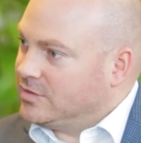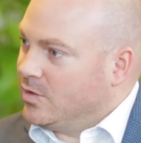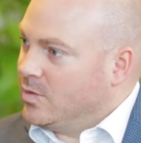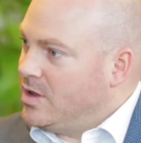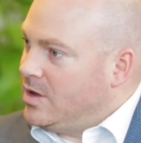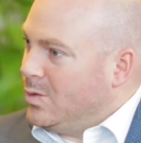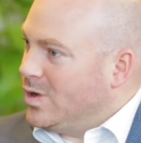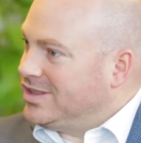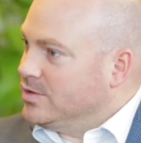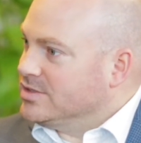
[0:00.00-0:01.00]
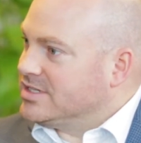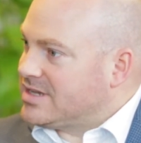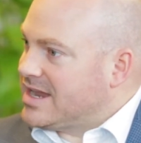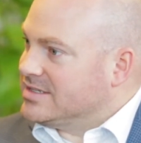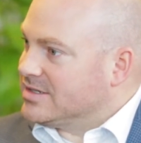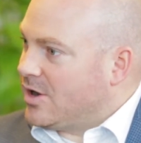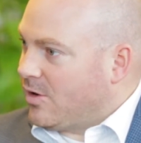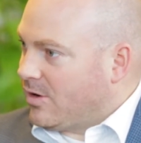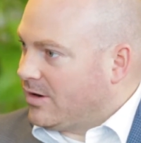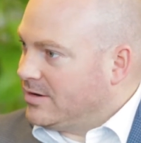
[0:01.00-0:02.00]
So what those sites
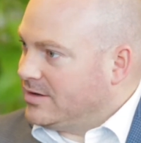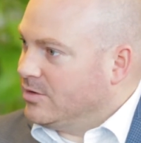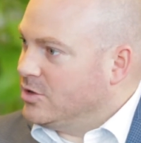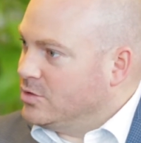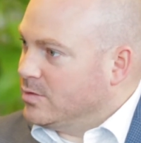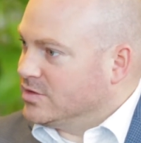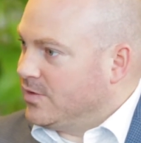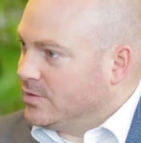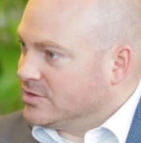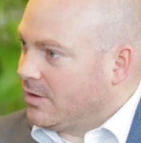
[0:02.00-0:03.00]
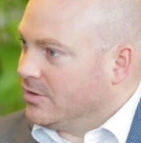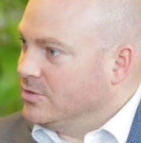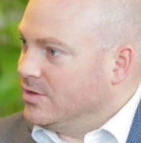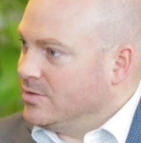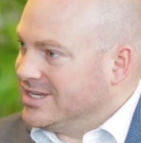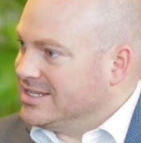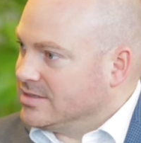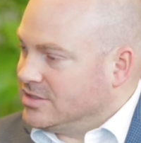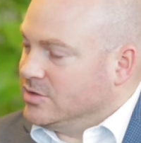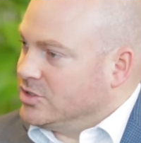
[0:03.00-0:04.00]
are, who those folks are, who those
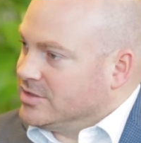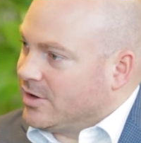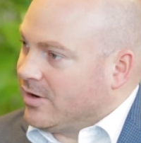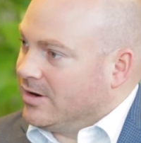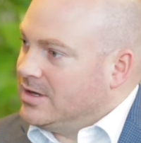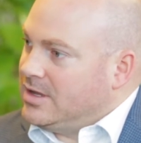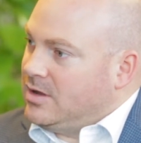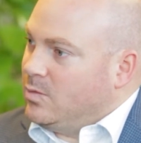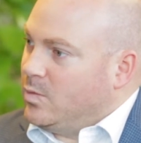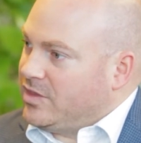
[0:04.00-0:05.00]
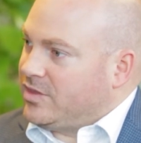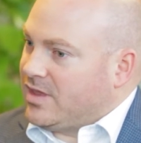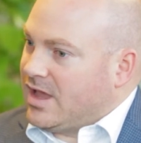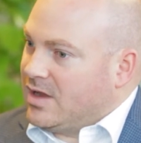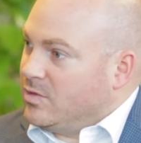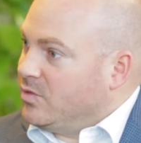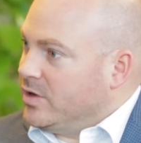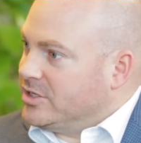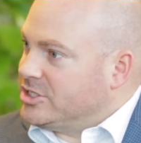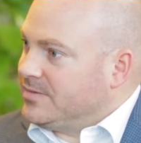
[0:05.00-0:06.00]
institutions are, with
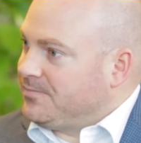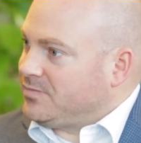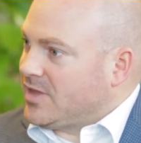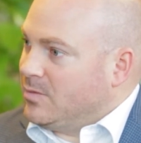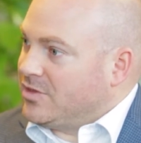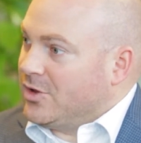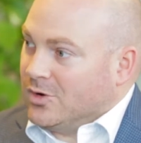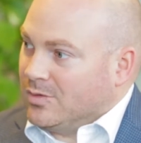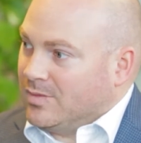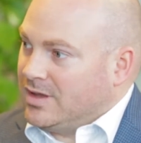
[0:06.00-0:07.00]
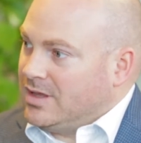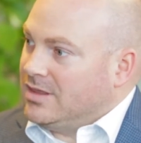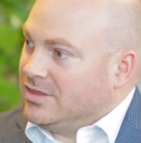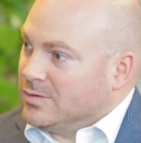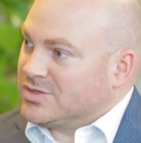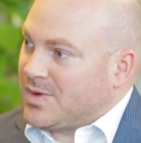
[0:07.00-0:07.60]
which and with whom those